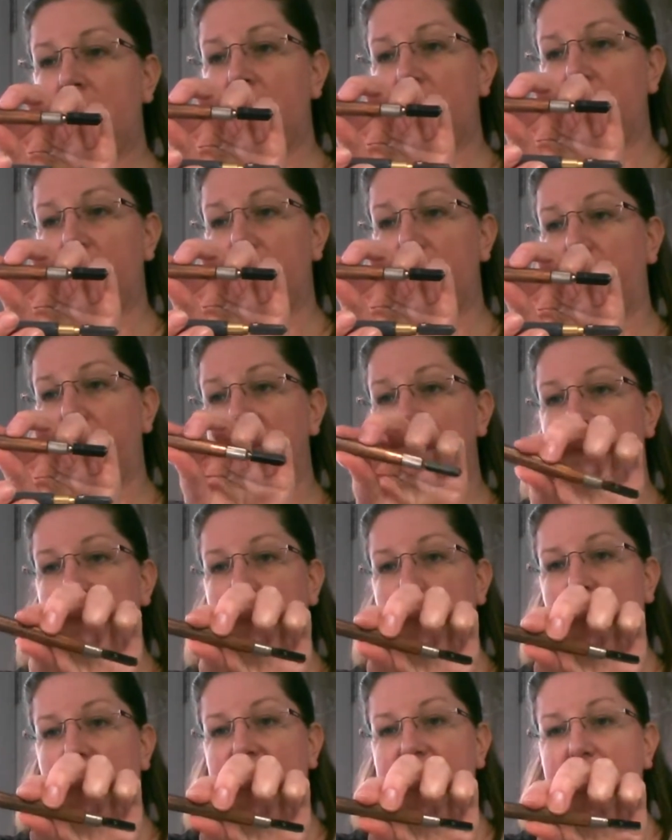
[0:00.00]
You'll notice
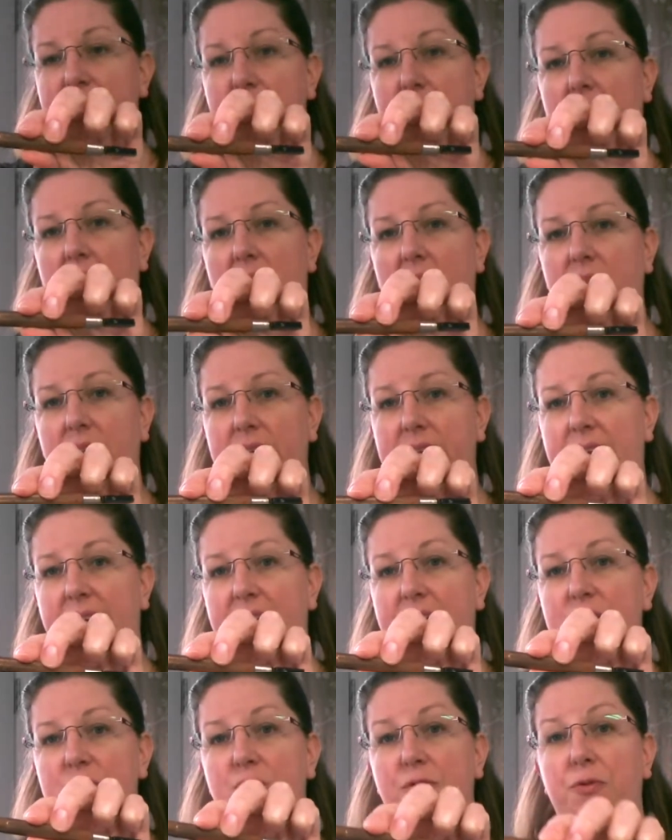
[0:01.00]
this one has a ball on the
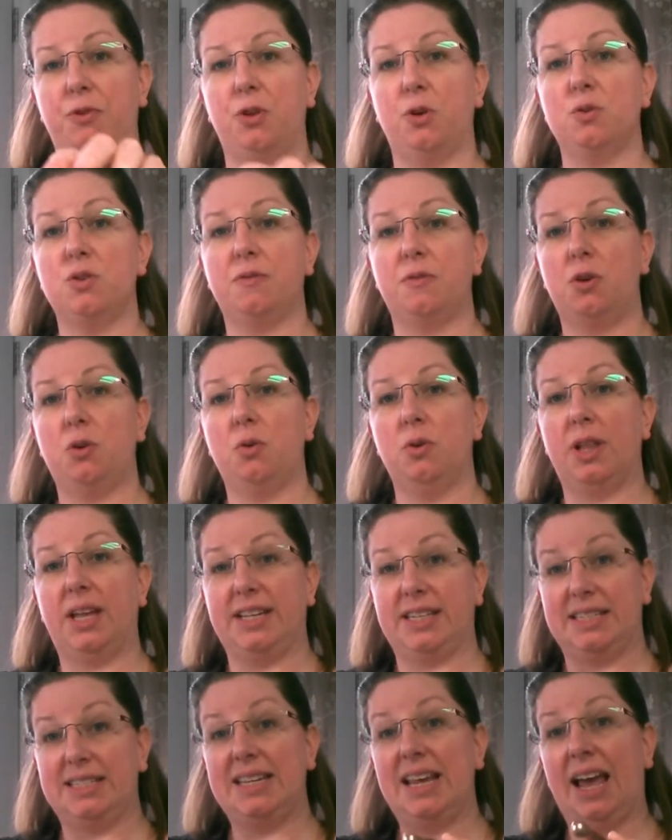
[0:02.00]
end. So for those of you who
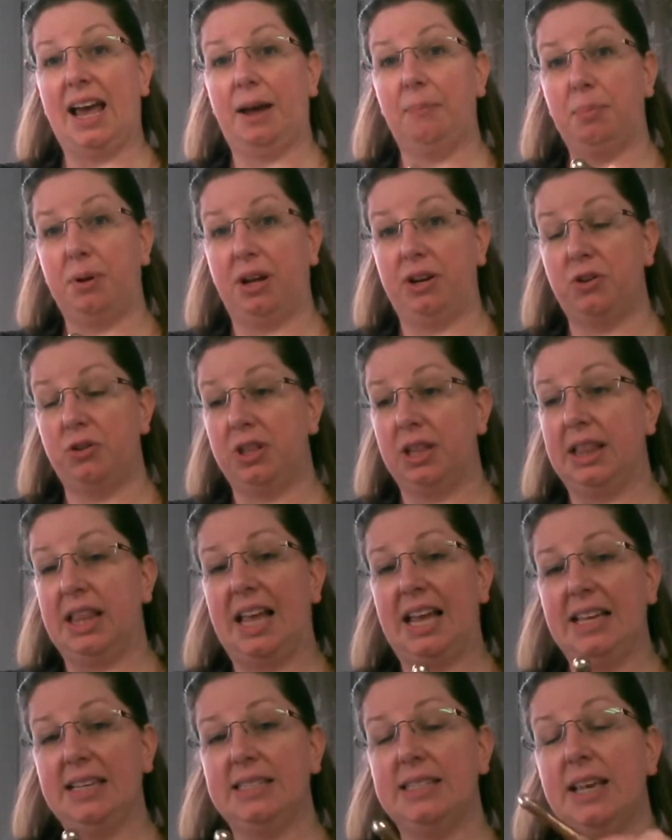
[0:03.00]
like to tap under the
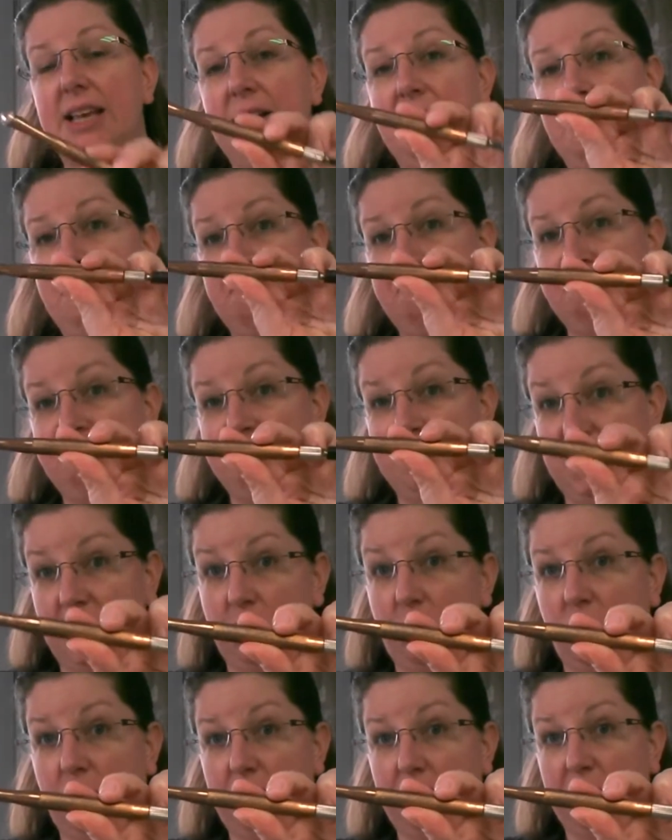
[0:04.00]
glass,
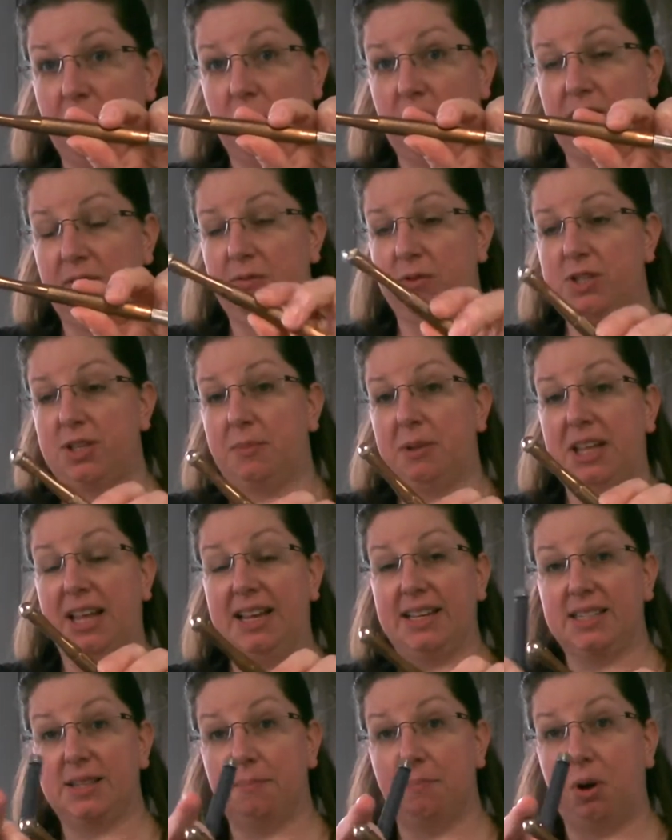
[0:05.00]
you'll want to be looking for something that
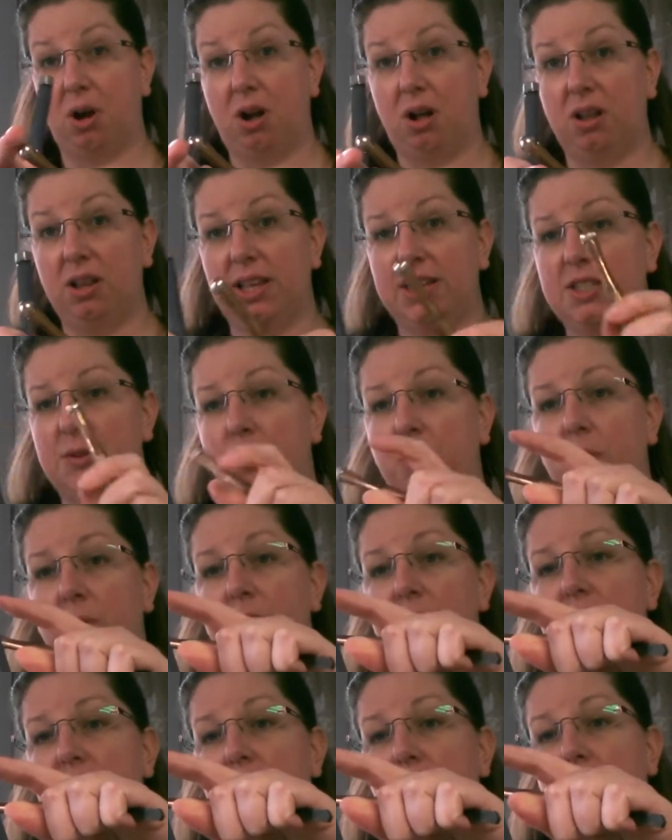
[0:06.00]
has the ball as
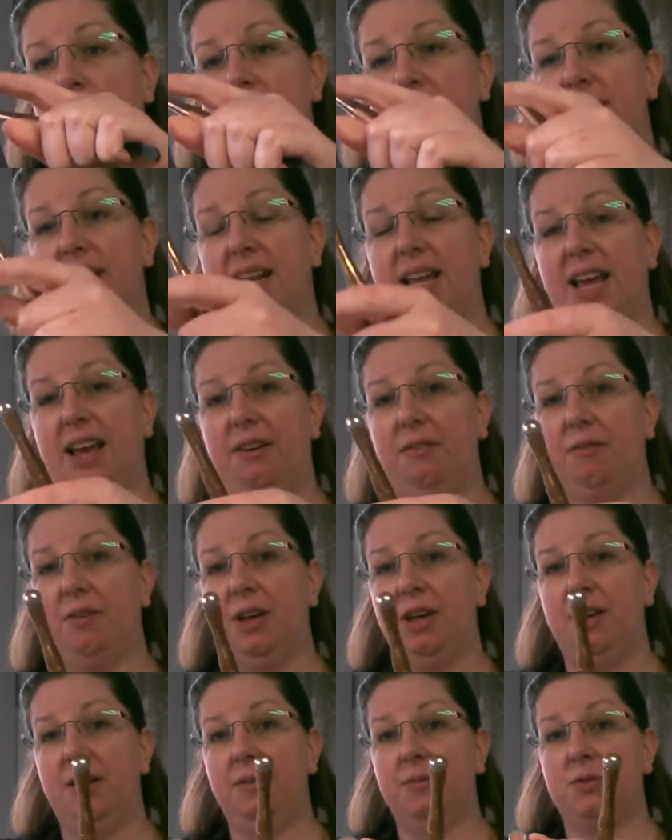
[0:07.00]
opposed to ones that have
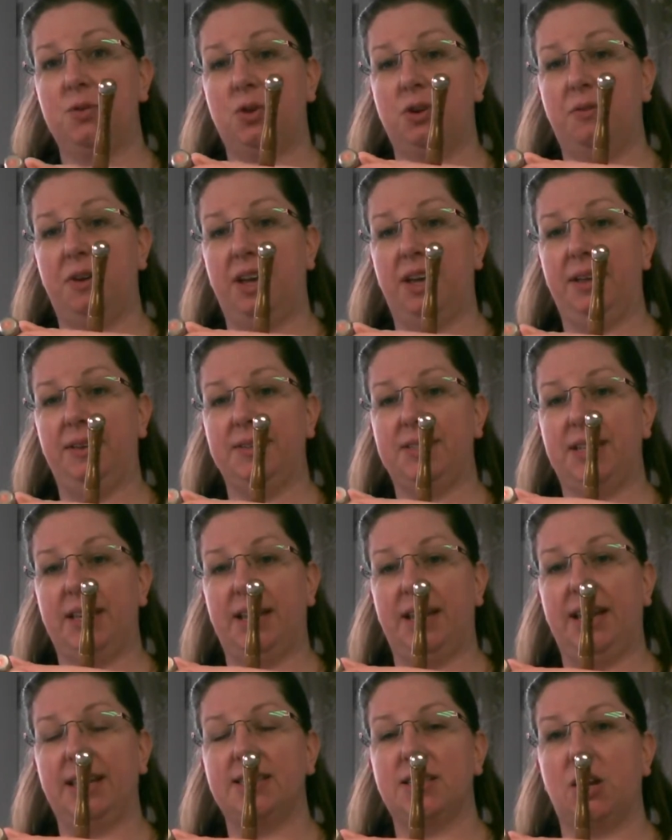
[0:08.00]
sort of it's a
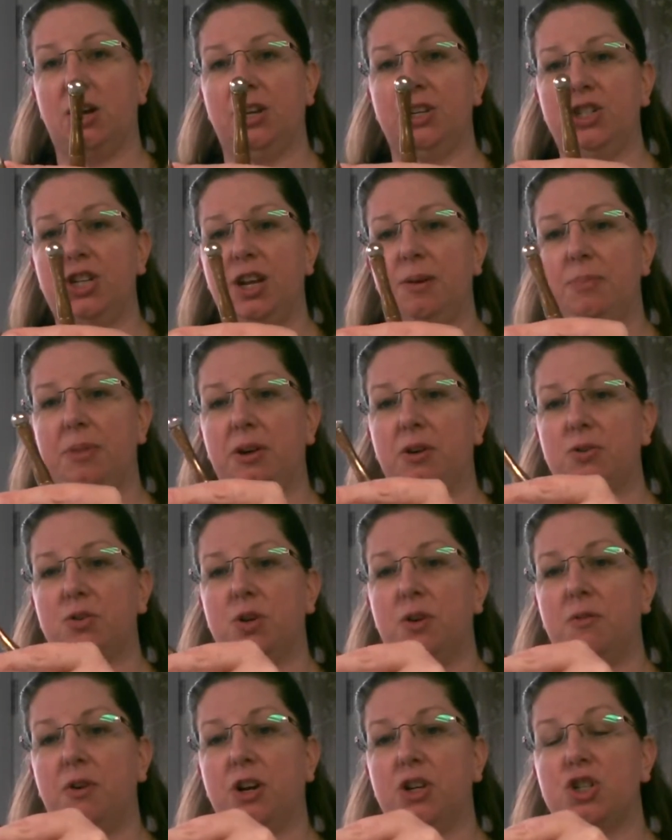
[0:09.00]
hexagon shape there, so
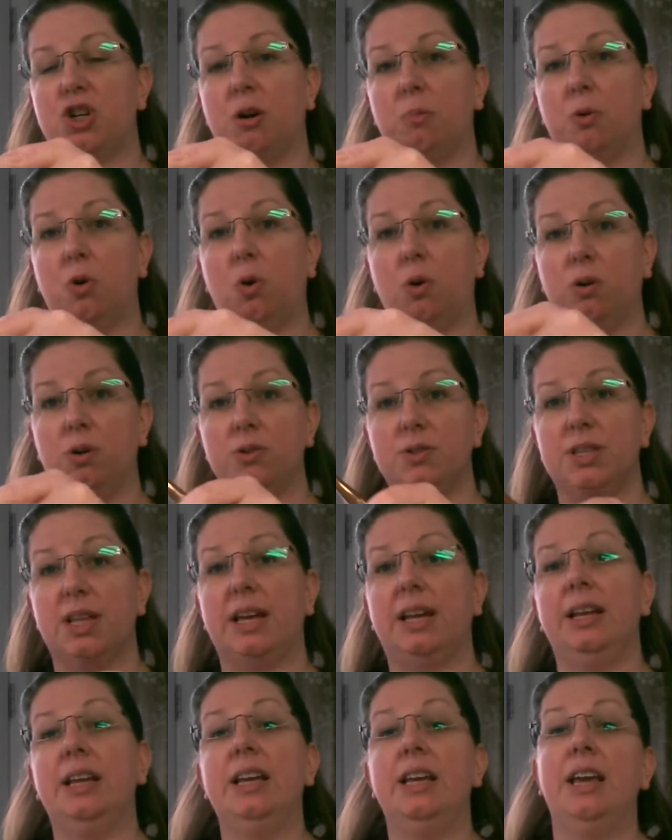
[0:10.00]
you've got sharp corners
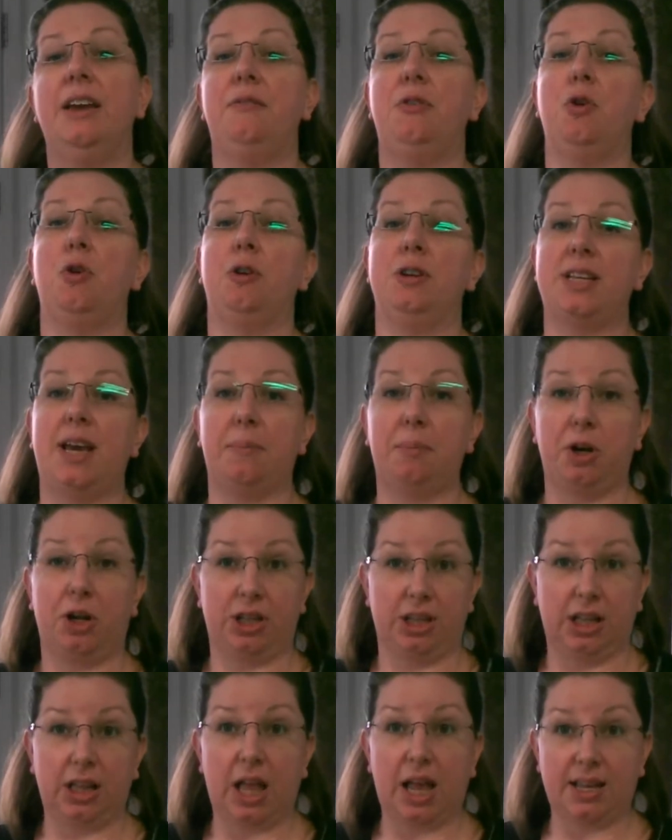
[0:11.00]
that if you were tapping on
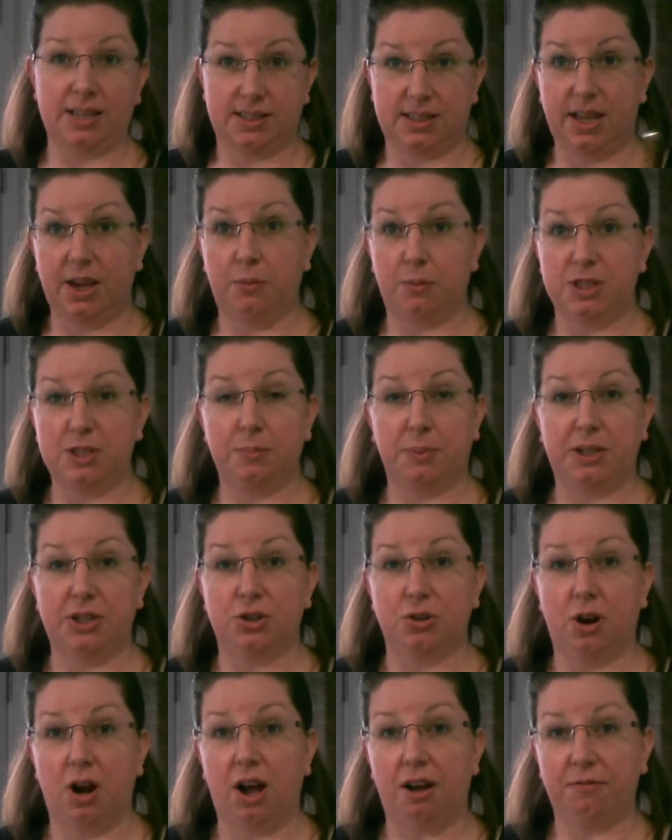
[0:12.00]
the glass it would
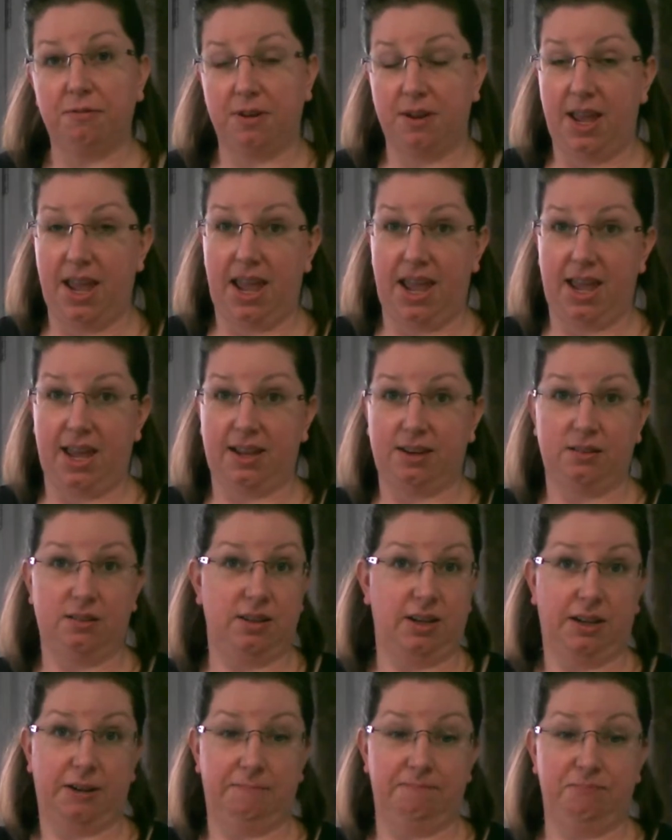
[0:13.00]
splinter off and
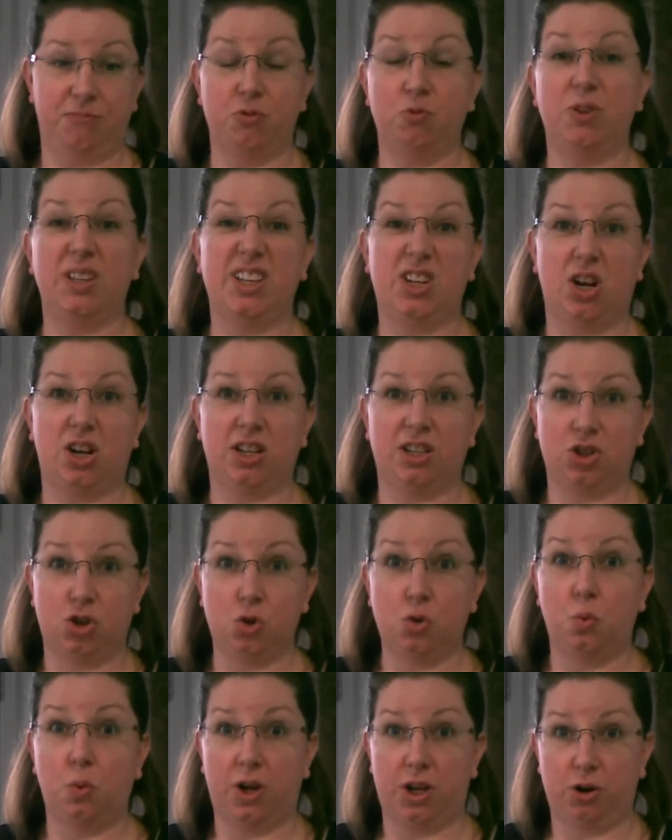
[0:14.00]
really not
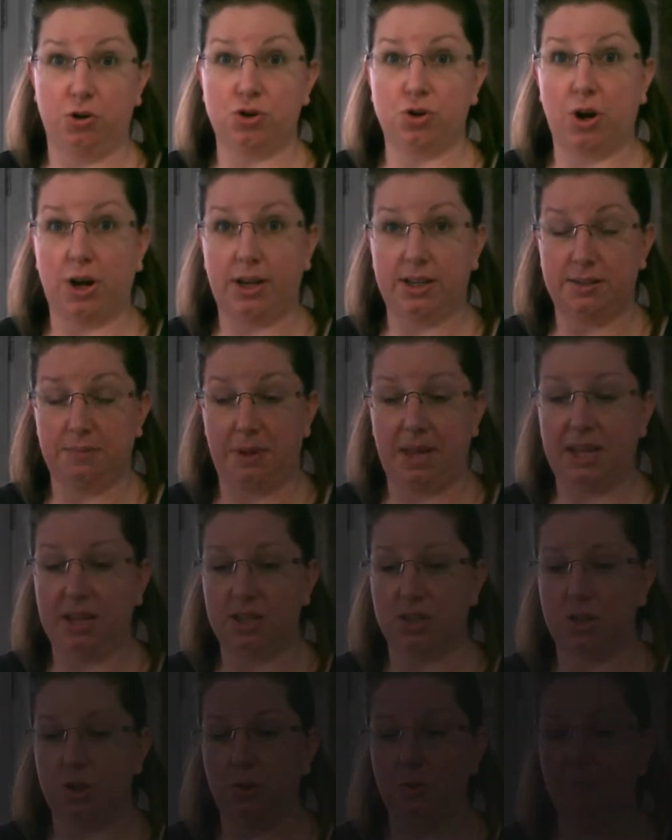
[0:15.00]
do what you're trying to make it
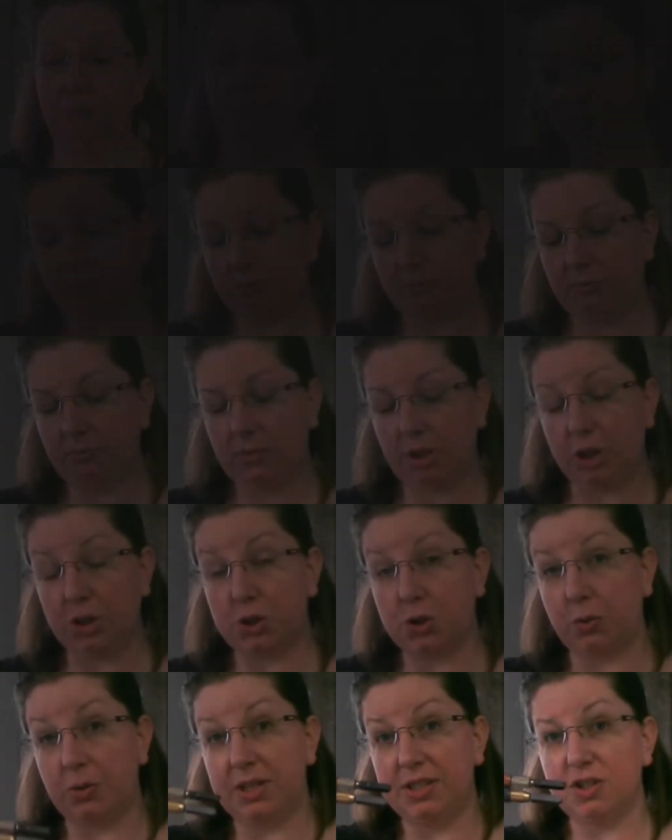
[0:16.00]
do.
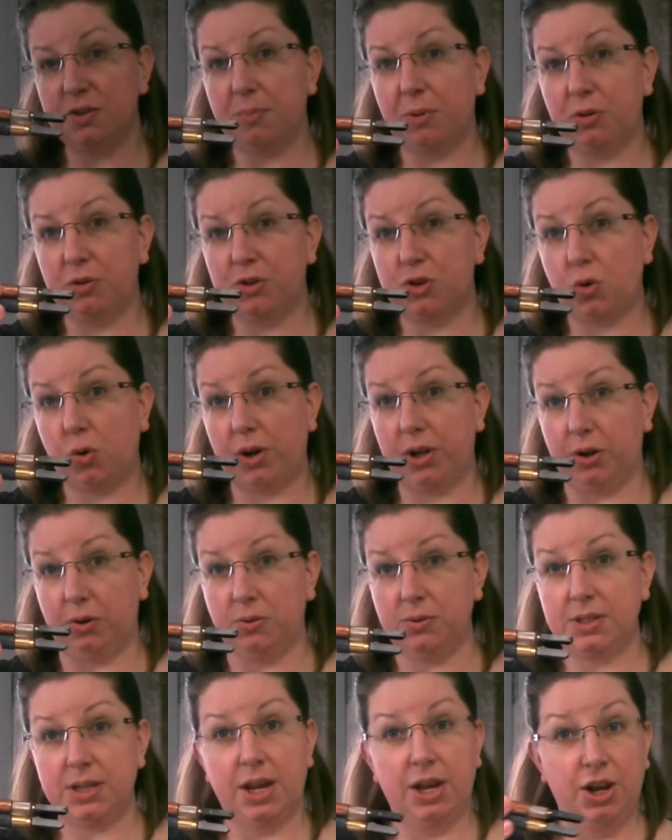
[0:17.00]
So these are both
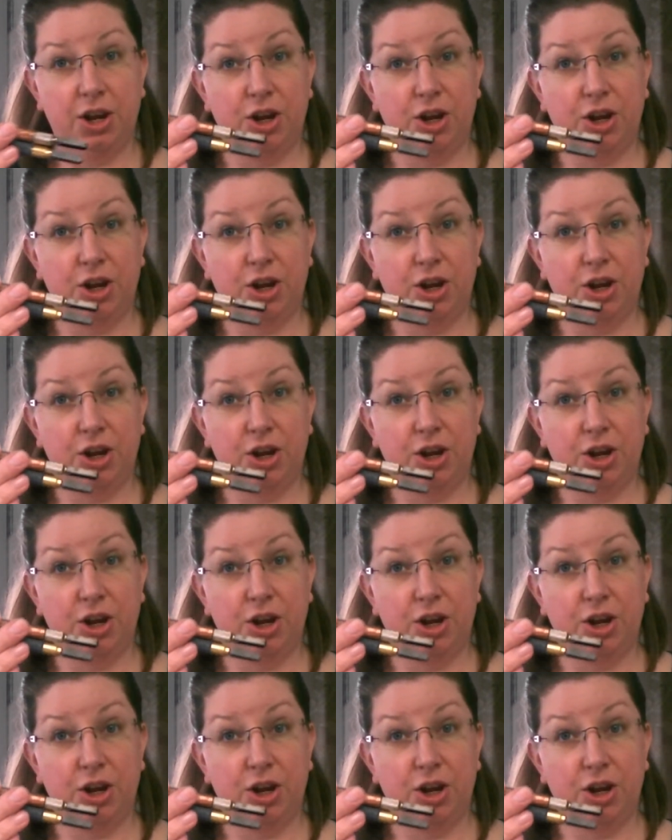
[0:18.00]
Toyos.